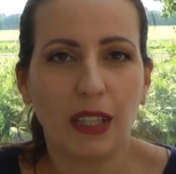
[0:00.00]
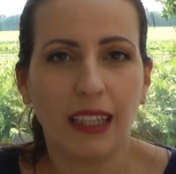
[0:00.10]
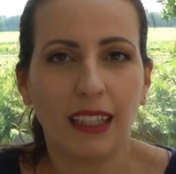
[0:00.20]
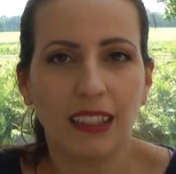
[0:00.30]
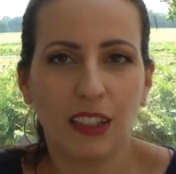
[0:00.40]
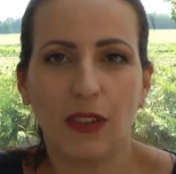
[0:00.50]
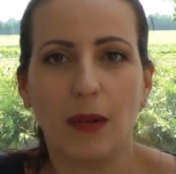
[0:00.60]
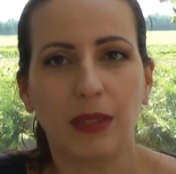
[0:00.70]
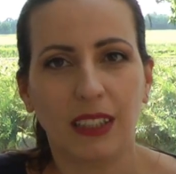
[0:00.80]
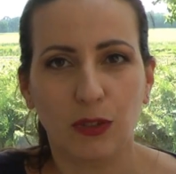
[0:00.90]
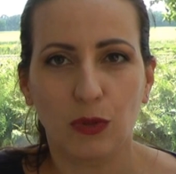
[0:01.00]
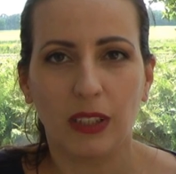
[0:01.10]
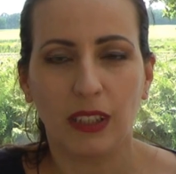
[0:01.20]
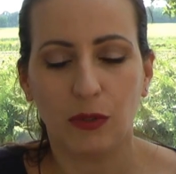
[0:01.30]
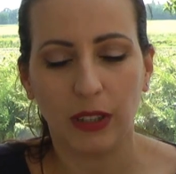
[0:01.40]
I think this fabric is
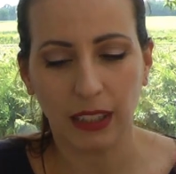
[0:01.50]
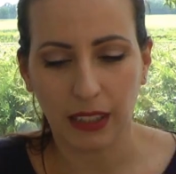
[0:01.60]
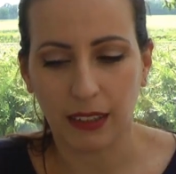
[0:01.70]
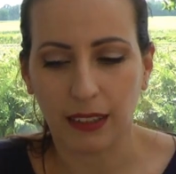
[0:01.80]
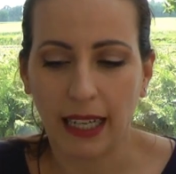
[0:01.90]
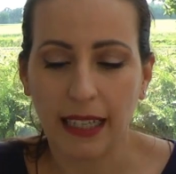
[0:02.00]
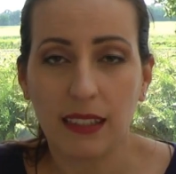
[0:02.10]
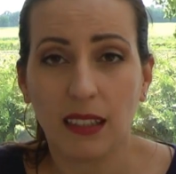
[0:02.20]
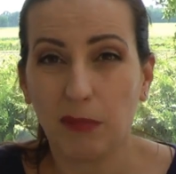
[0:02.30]
really nice.